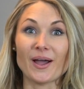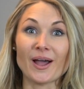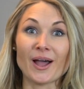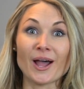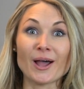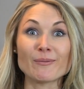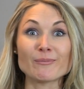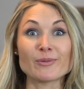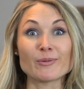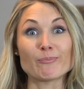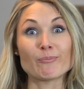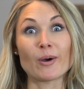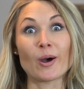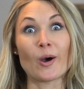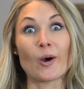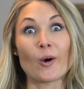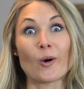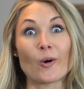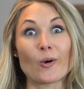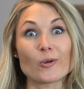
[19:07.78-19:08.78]
I'm the
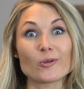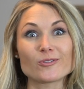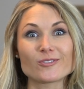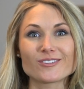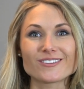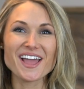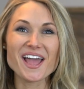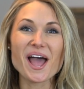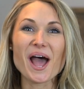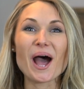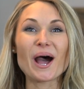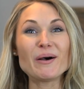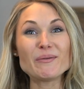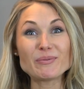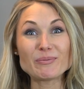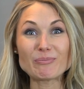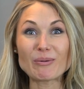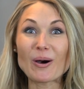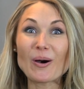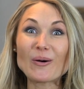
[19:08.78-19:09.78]
boss.
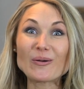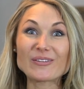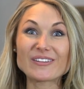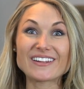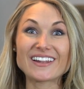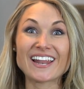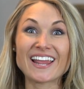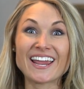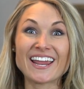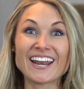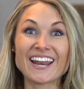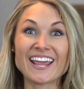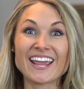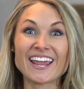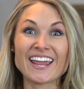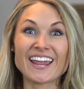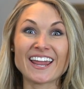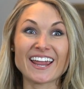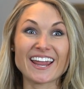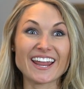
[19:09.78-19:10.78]
I'm the boss,
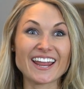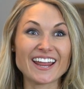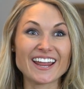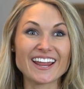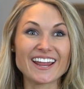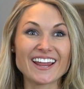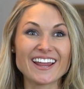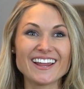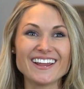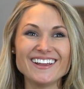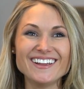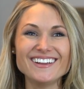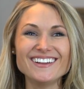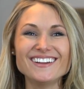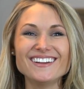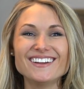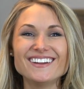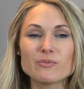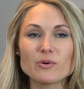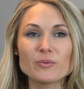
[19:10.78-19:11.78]
lady.
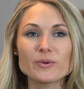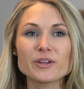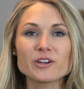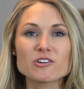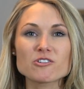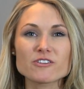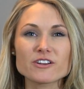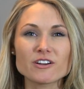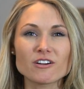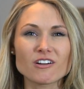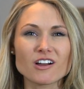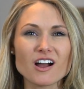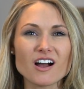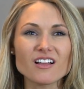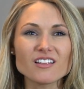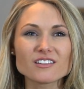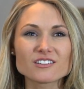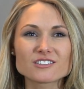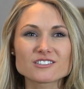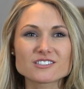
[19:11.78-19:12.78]
But we agree on
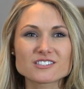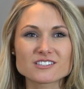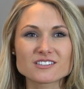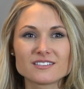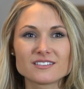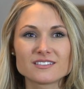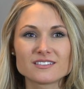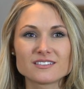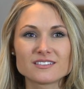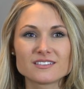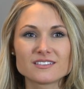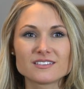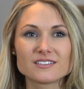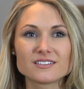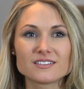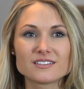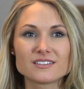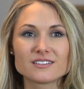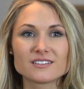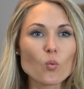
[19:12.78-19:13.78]
colors. Black,
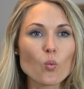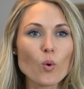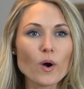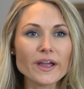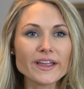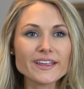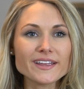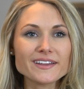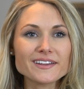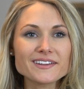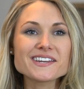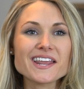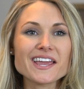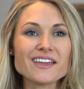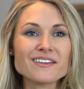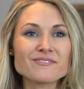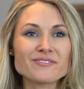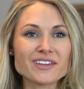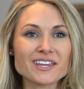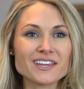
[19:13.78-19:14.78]
white. White,
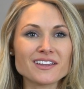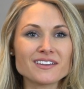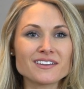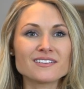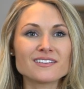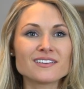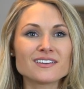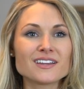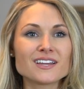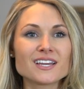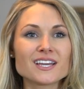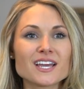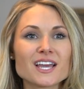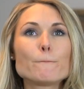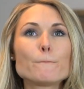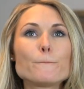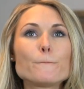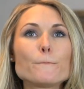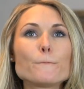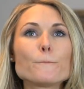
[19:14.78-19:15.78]
navy. Black,
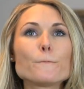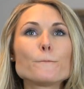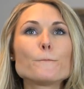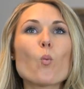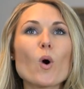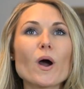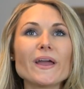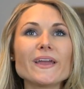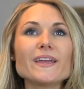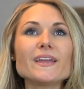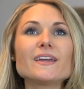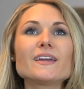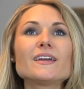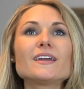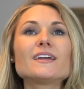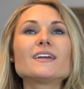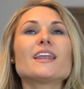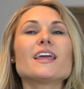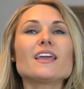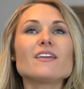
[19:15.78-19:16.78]
white,
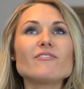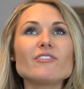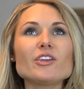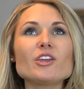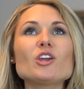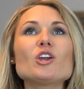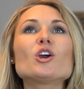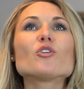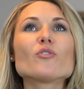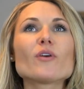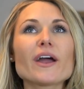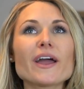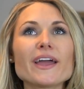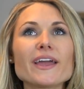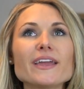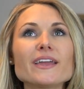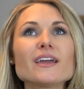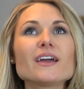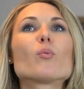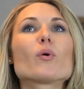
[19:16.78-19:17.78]
gray. White, navy,
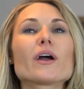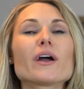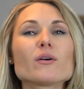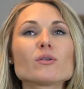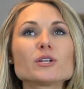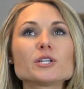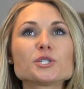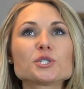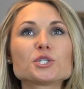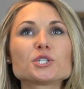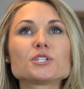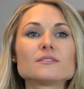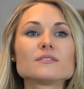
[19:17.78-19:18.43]
gray, brownish.